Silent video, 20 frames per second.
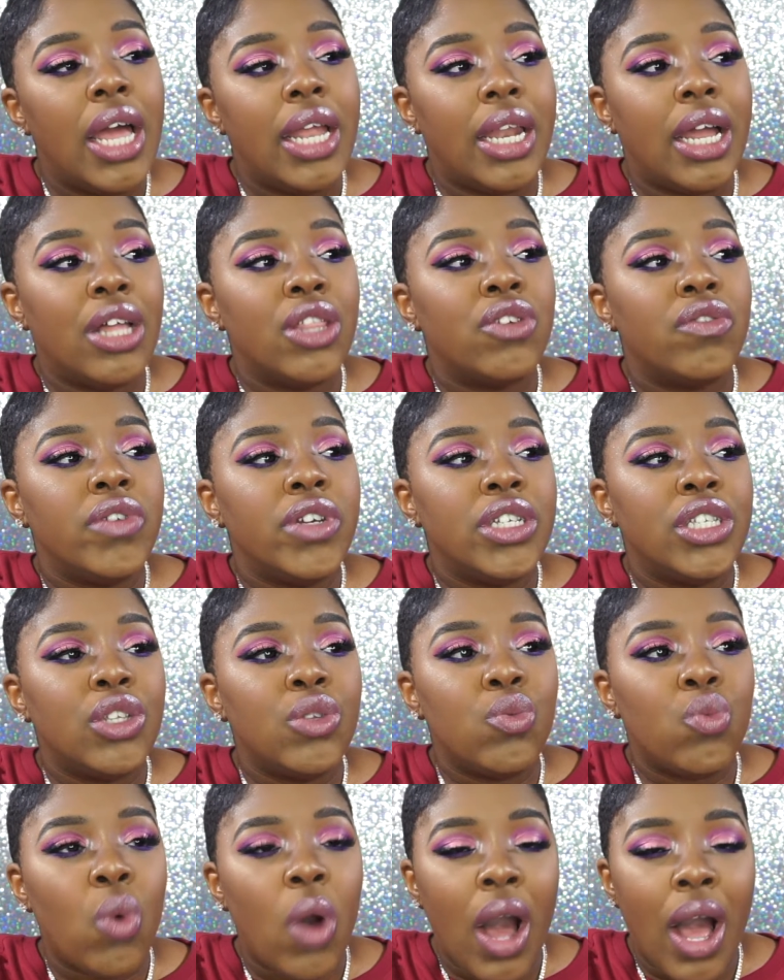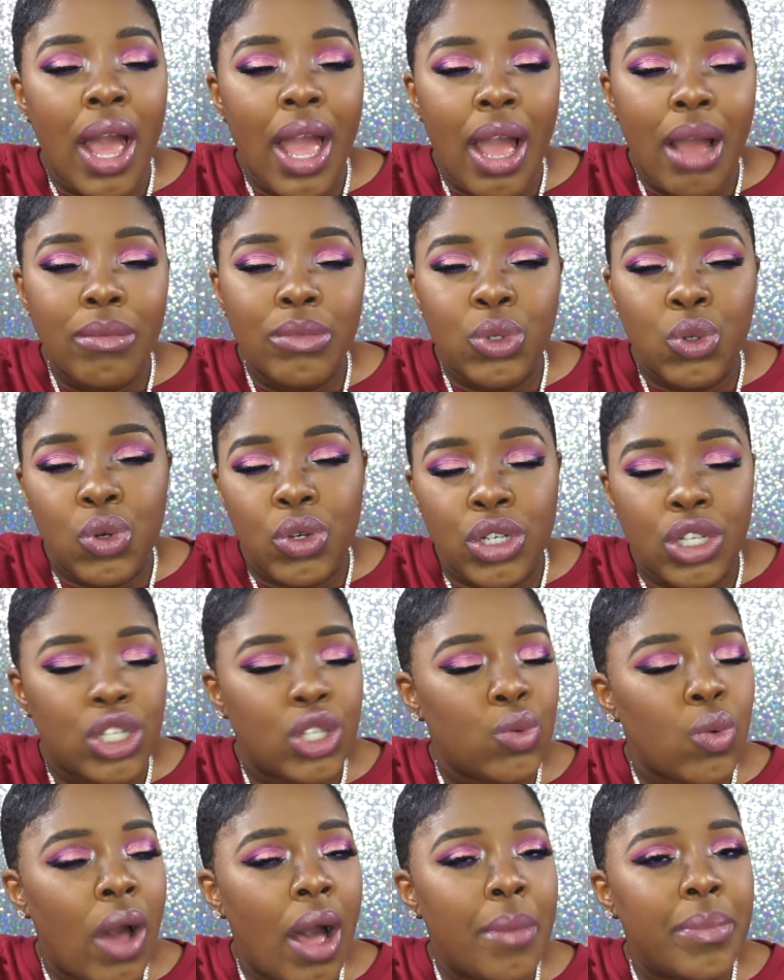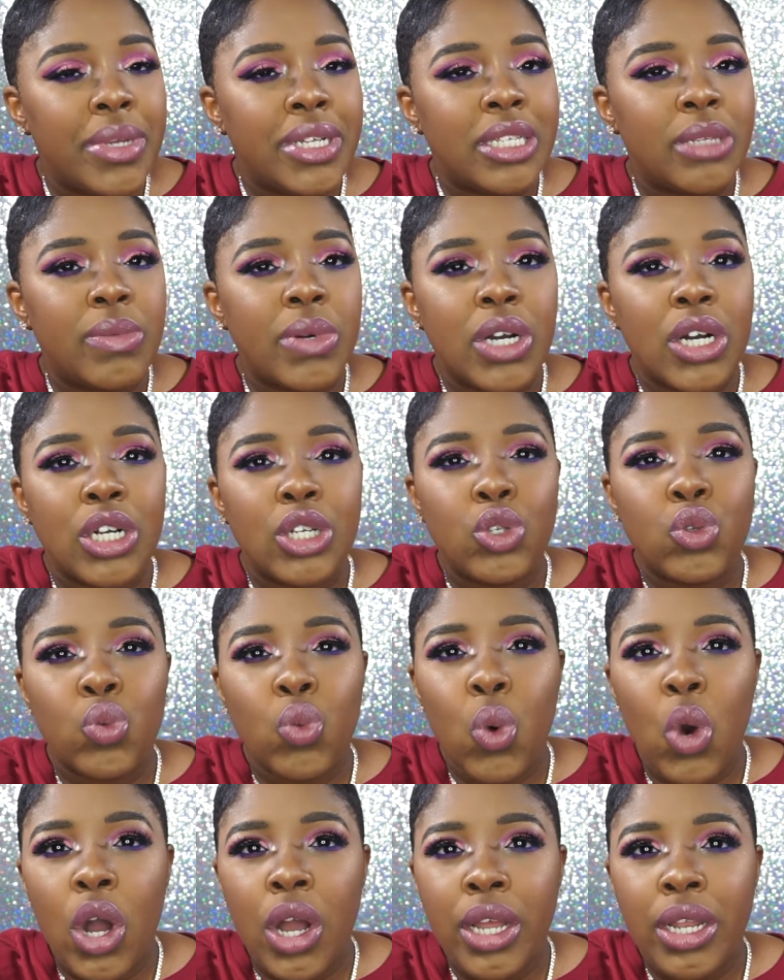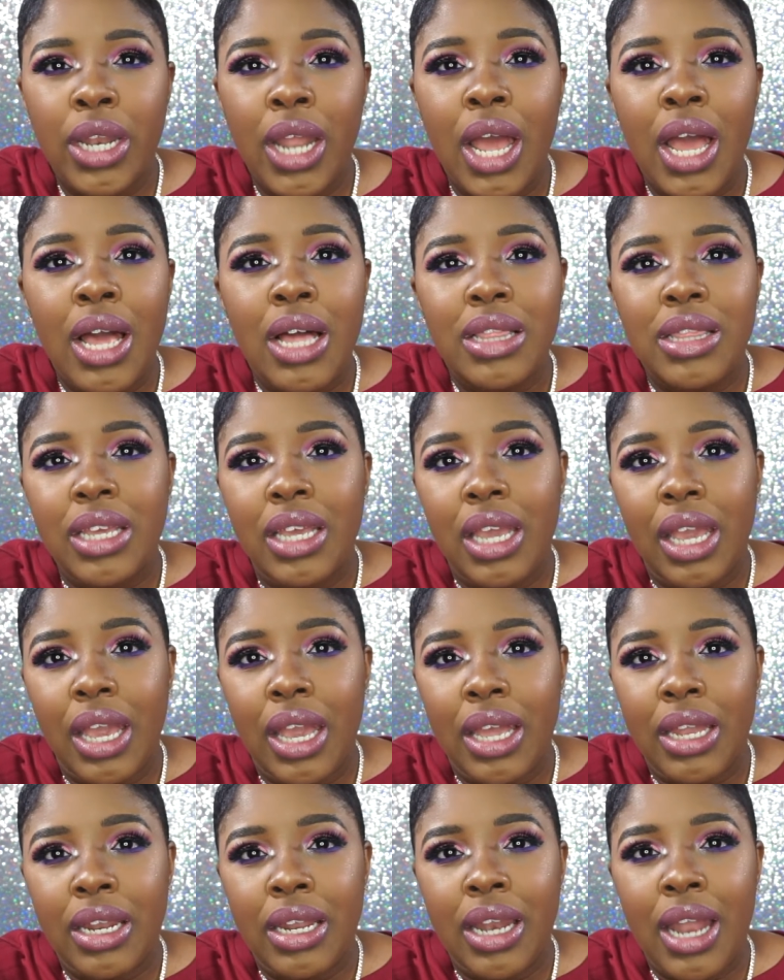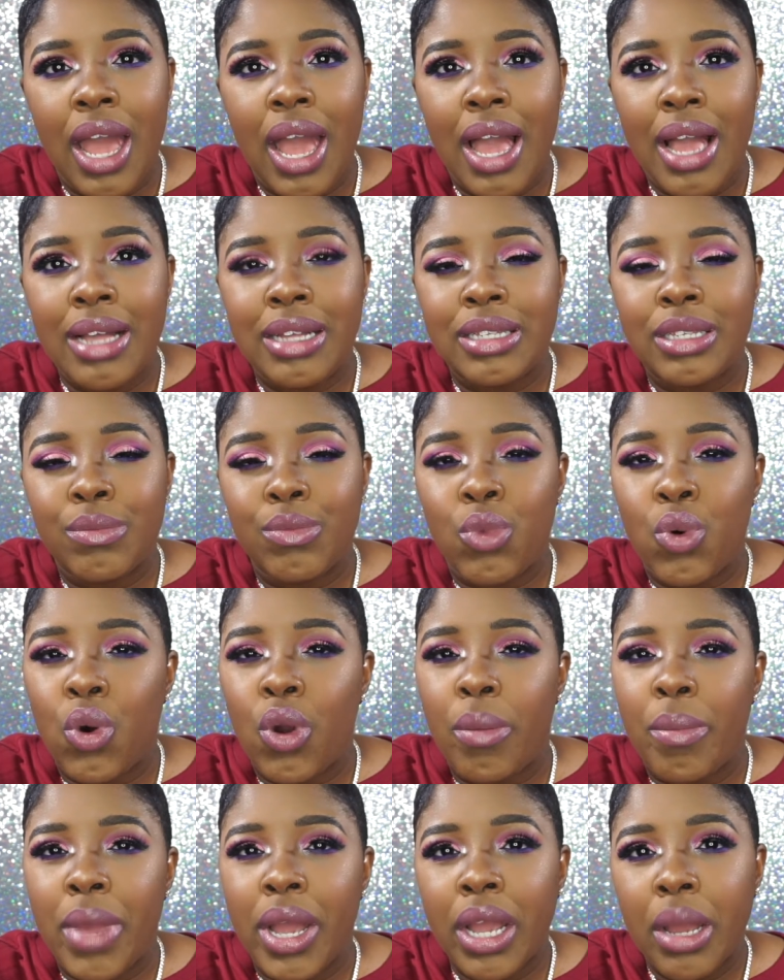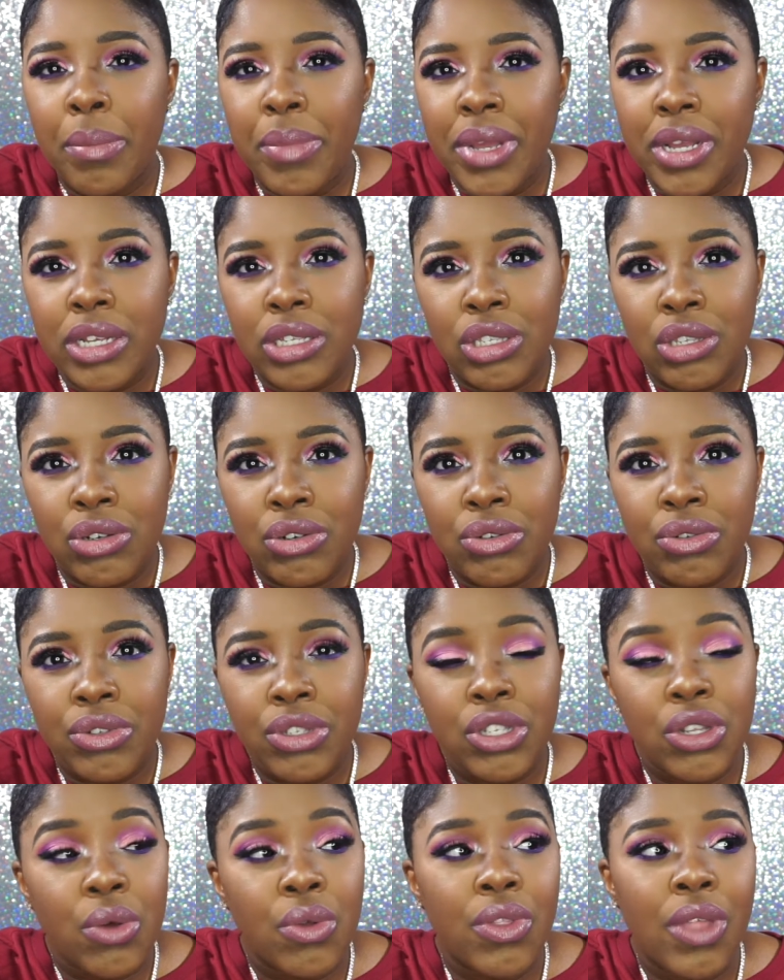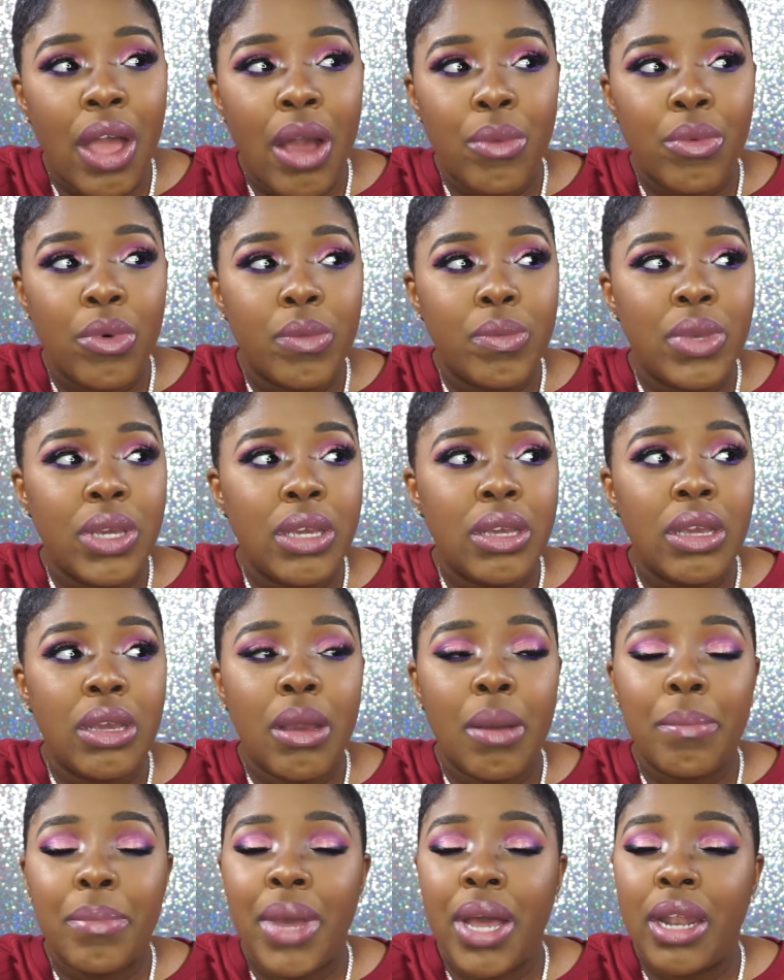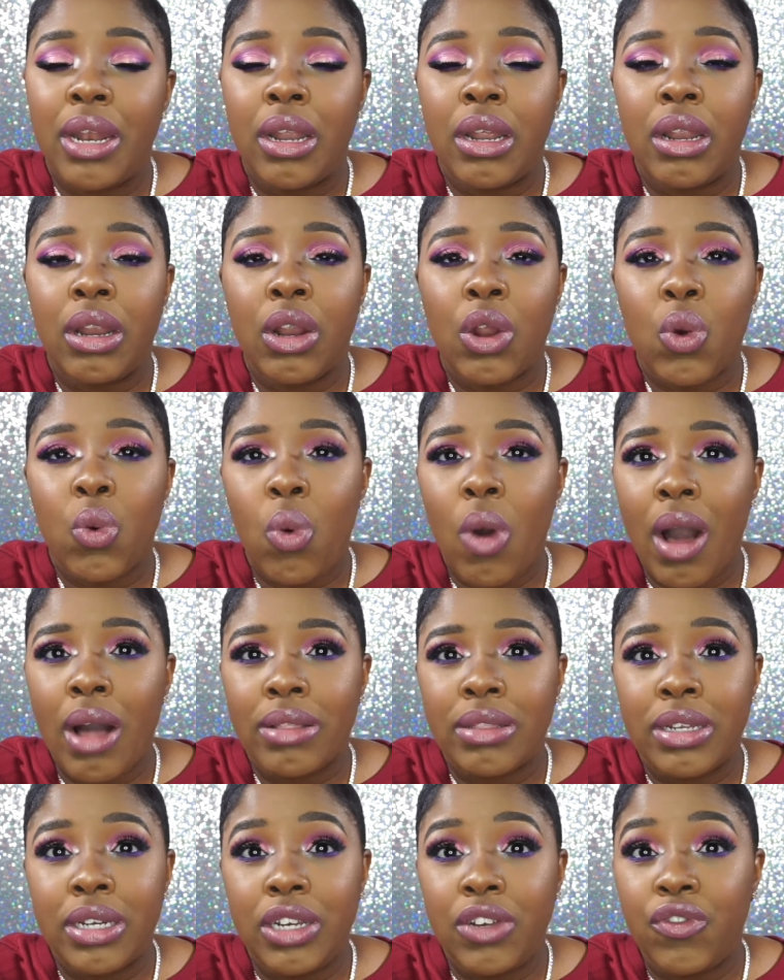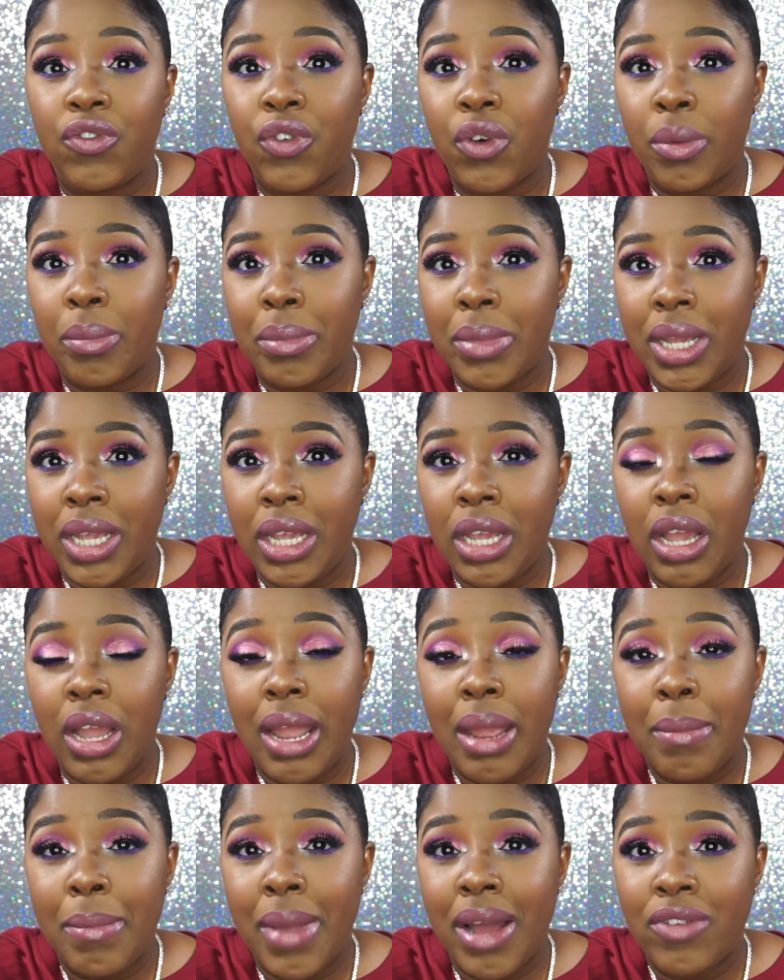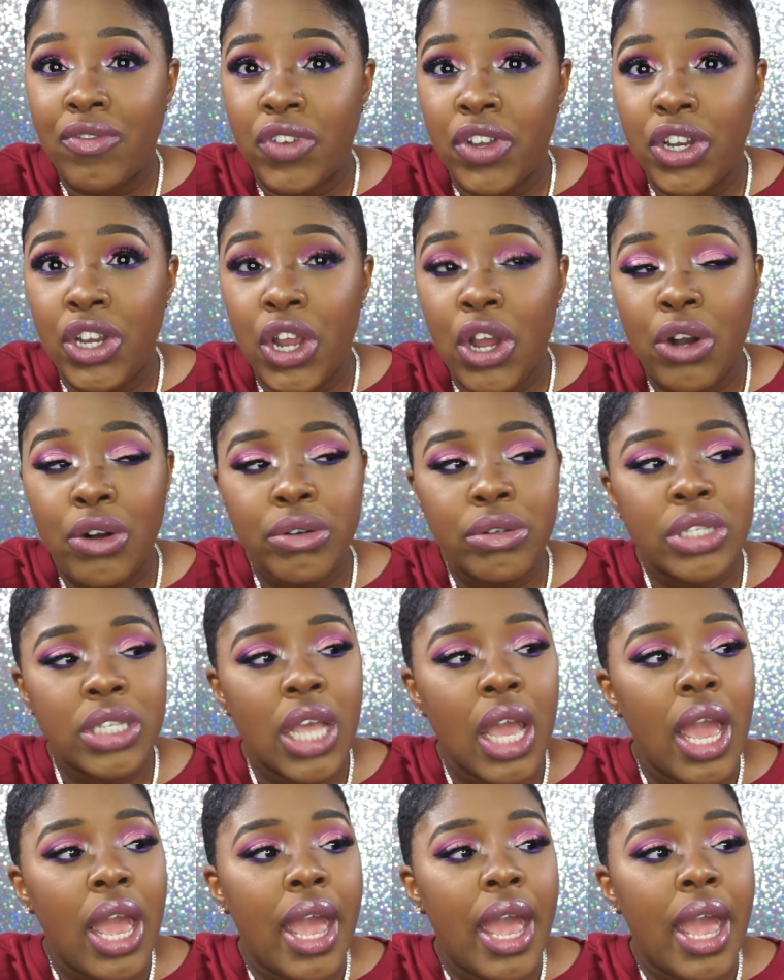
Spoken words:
Now, the reason why I'm doing a swap is because, one, the Canon has more megapixels, so that will be better quality for me and my videos.